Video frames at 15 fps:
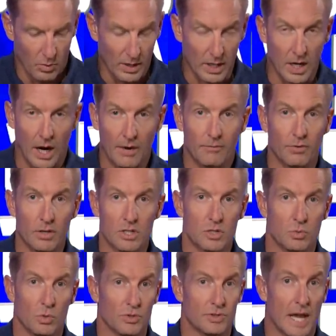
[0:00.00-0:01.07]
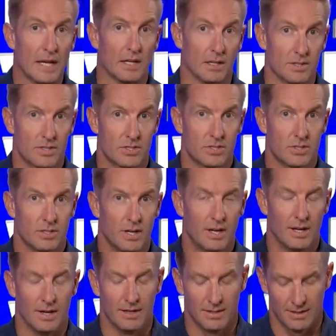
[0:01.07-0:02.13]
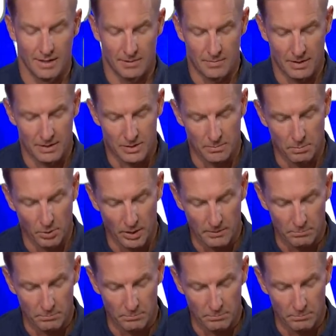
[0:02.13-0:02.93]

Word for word: conference will take us? I mean, to put it